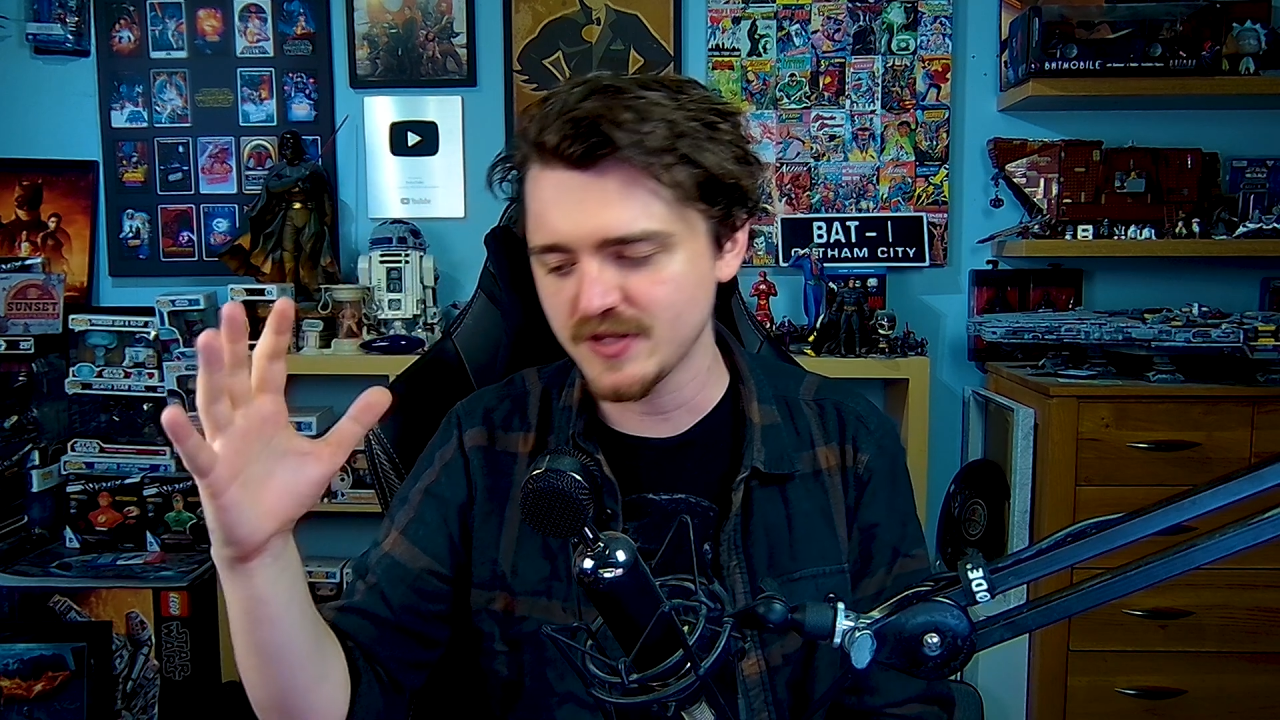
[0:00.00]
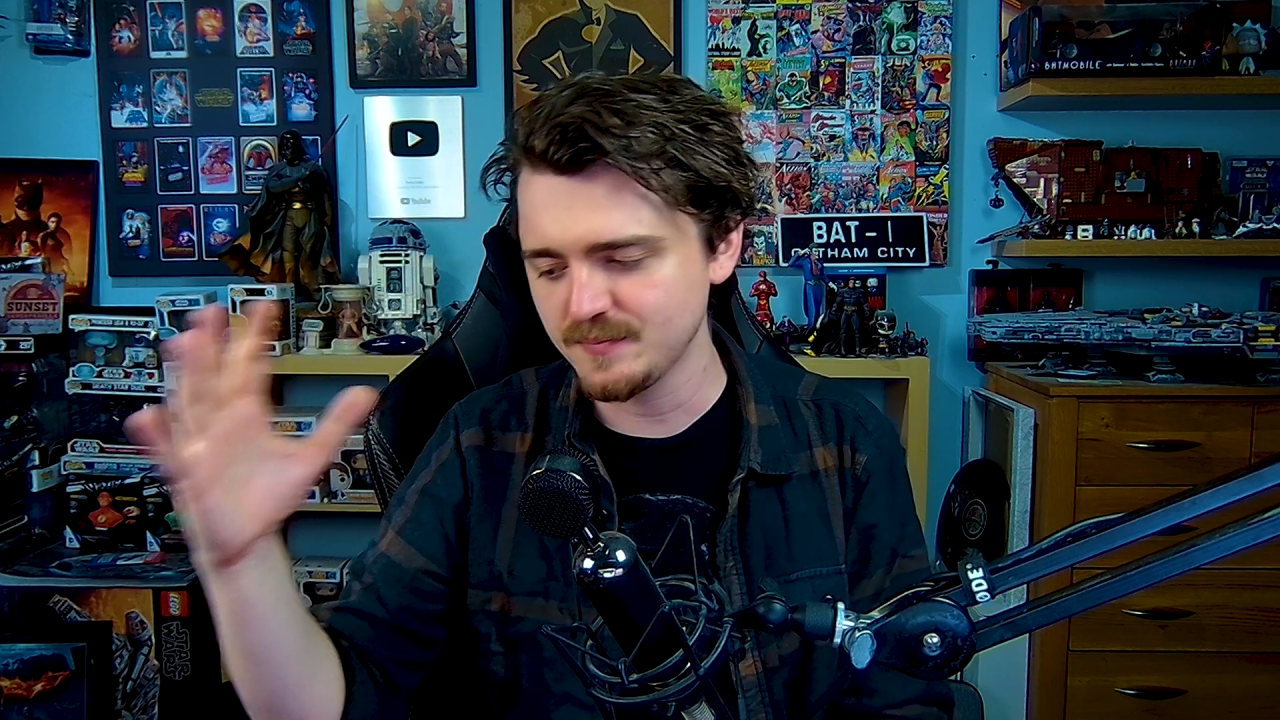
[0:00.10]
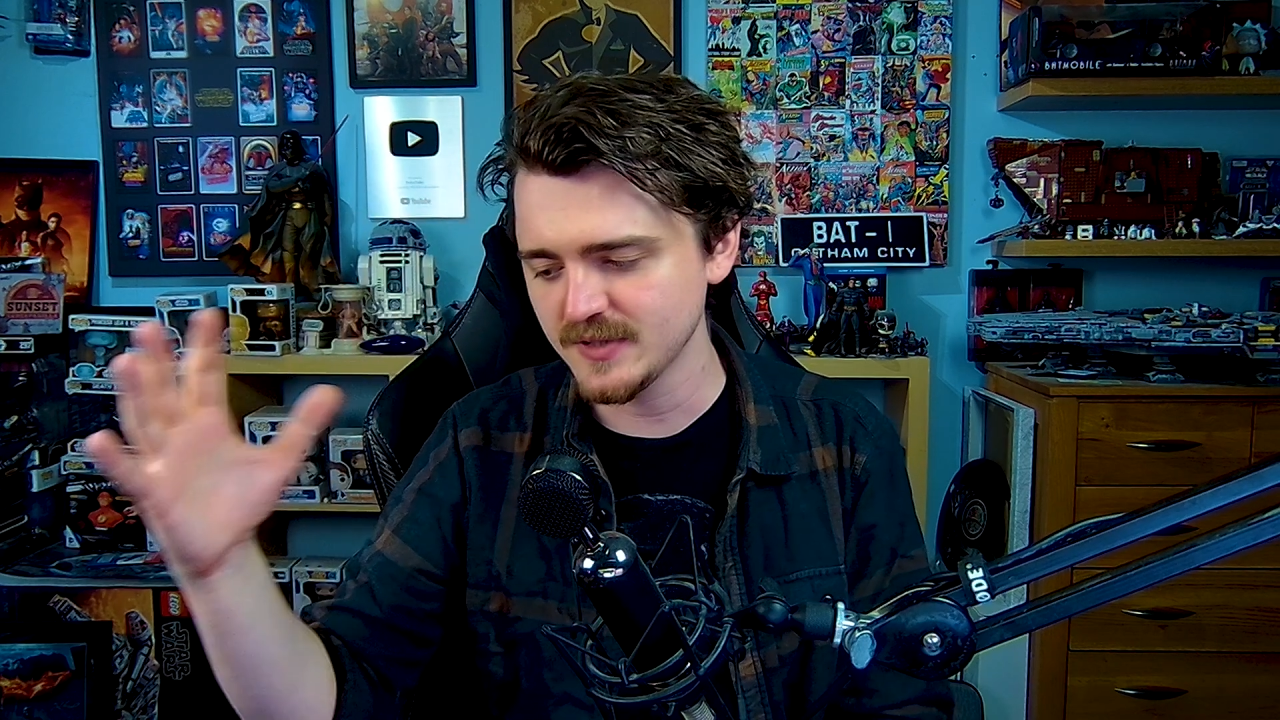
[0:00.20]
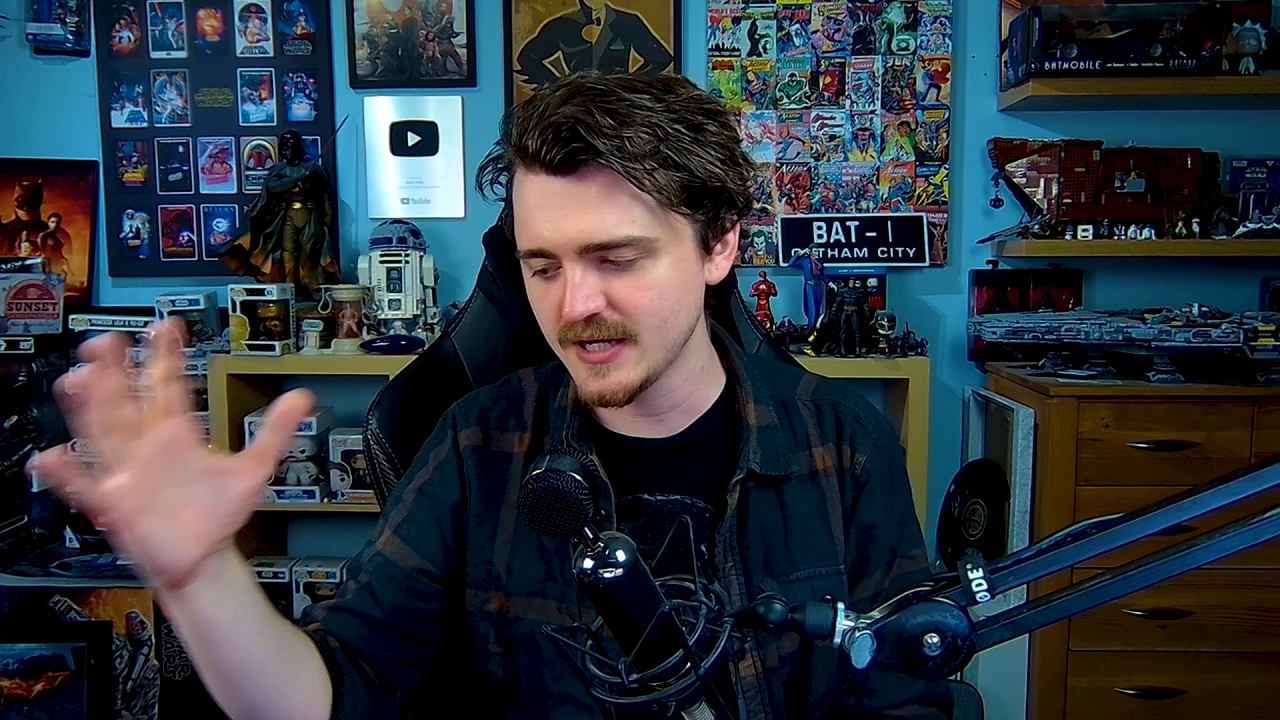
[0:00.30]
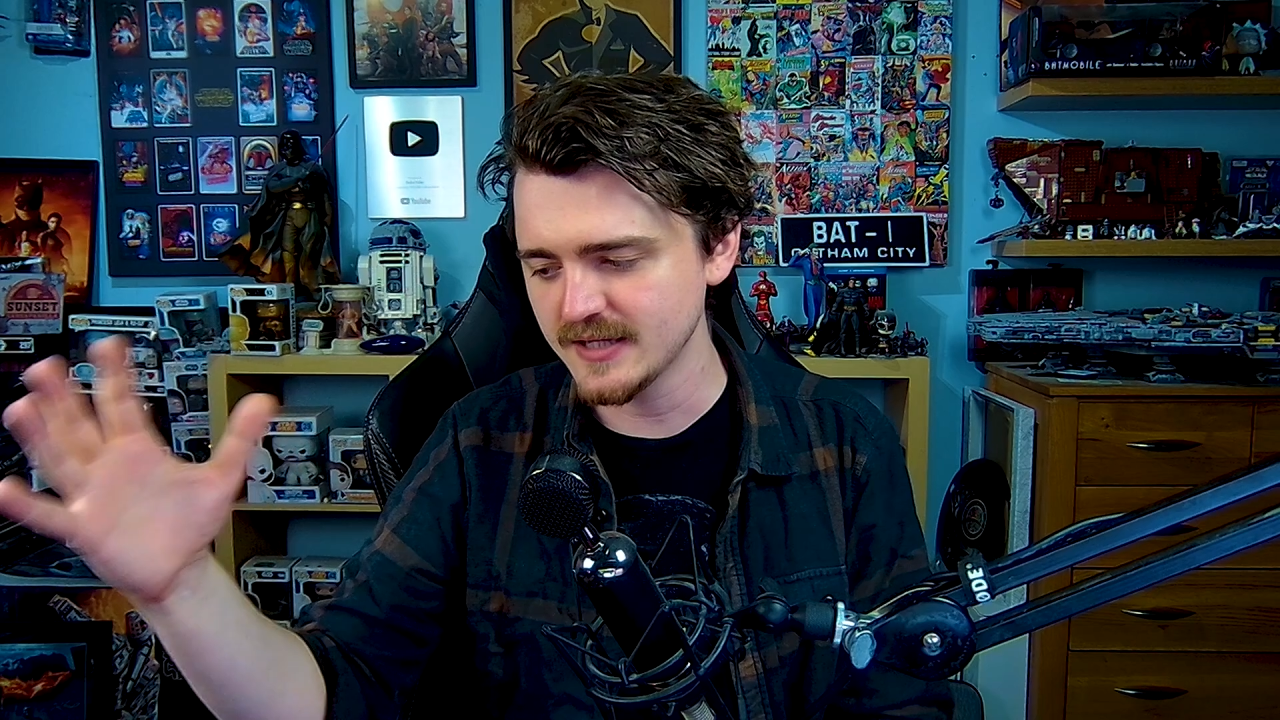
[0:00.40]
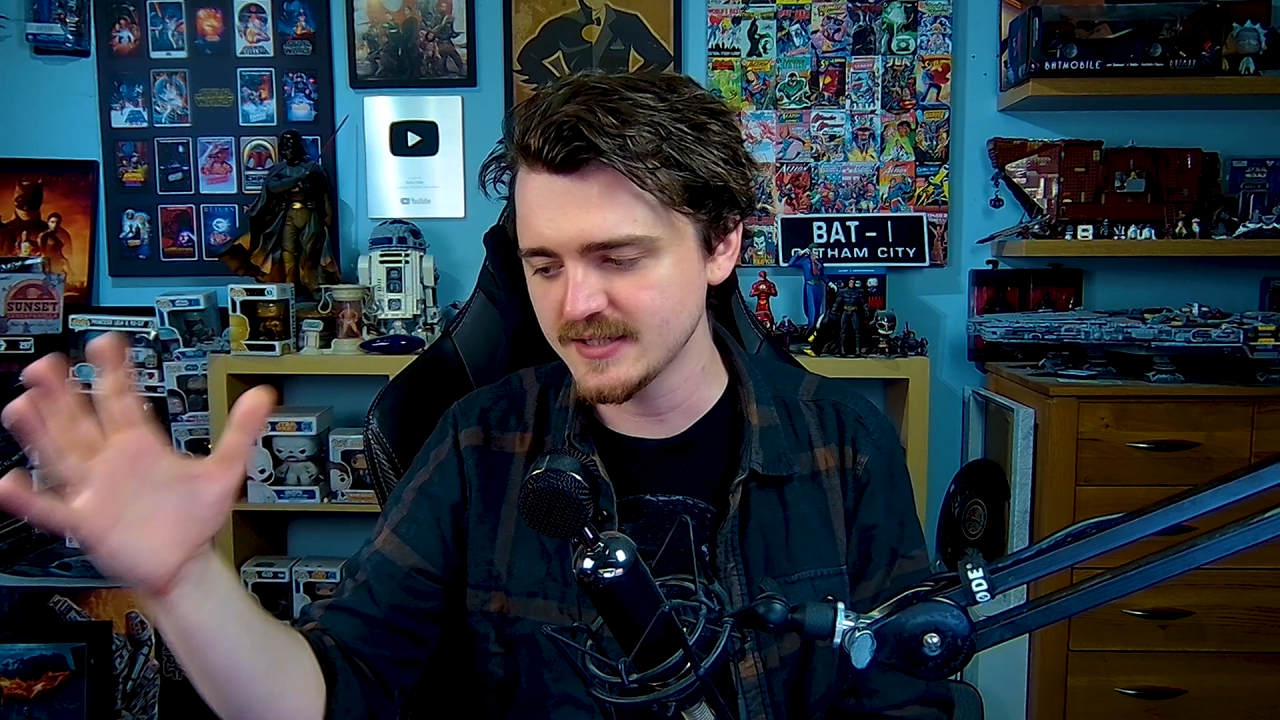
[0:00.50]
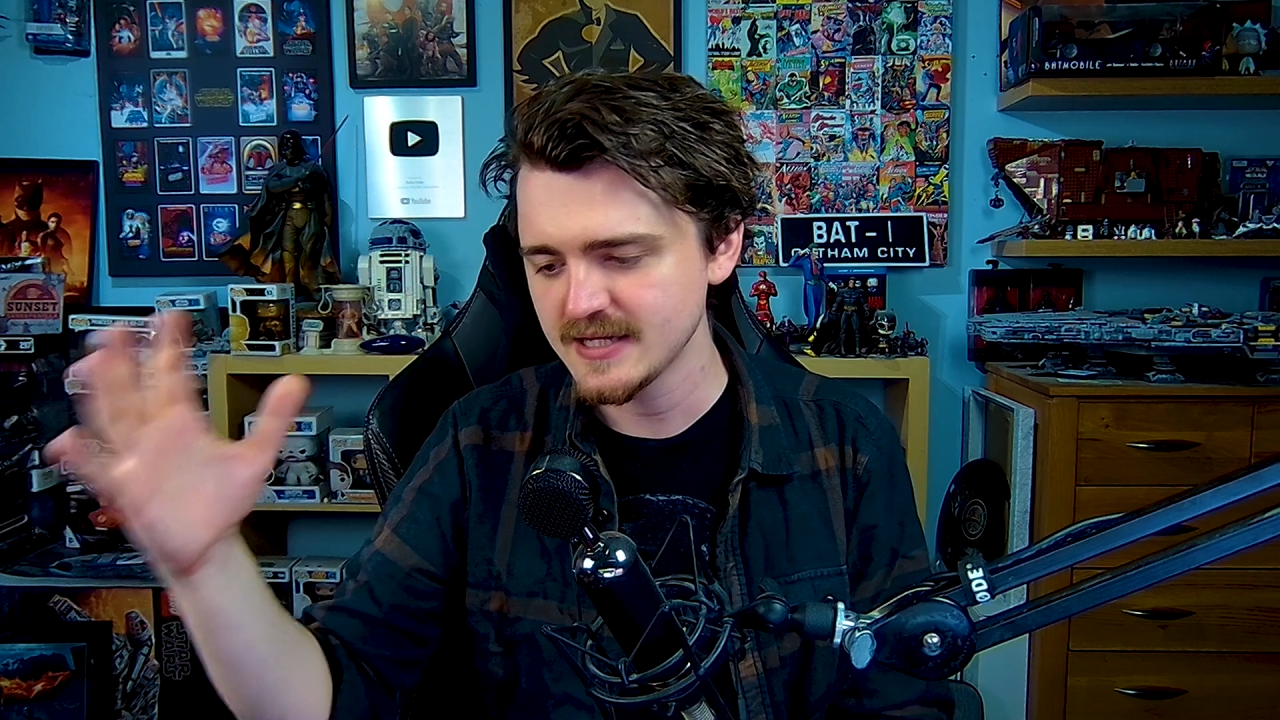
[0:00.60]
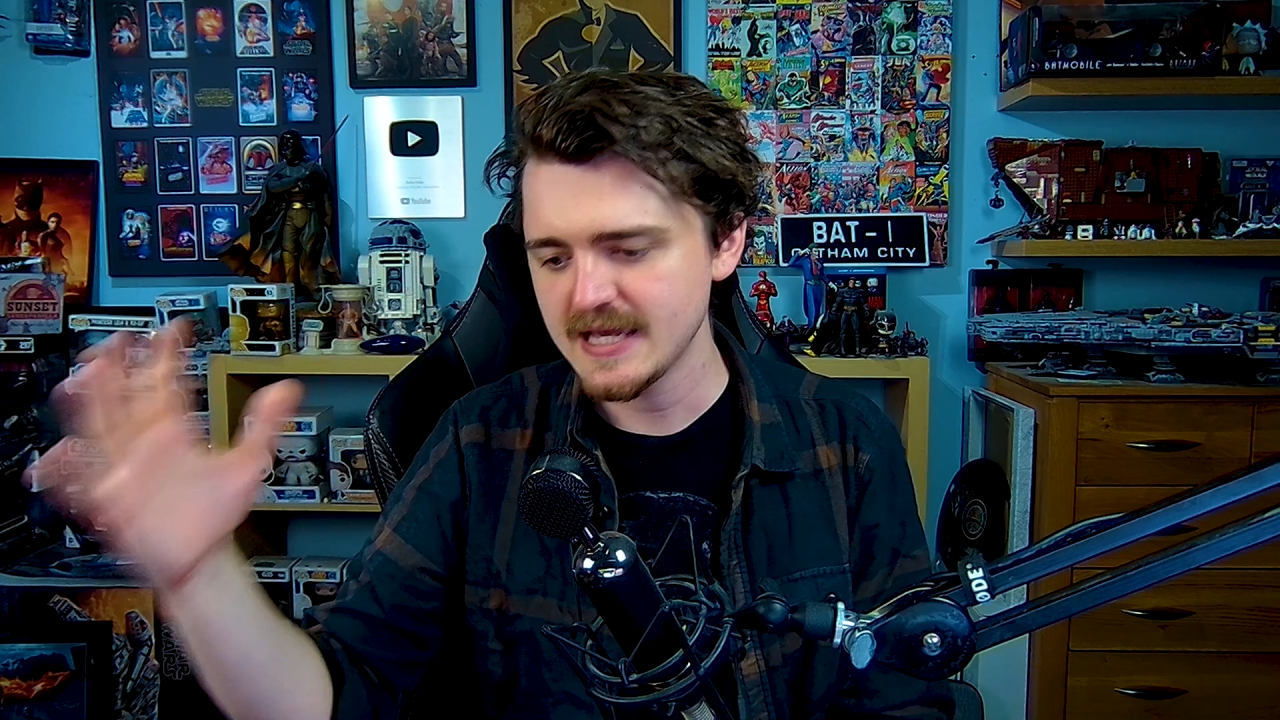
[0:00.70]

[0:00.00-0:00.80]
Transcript: Blood.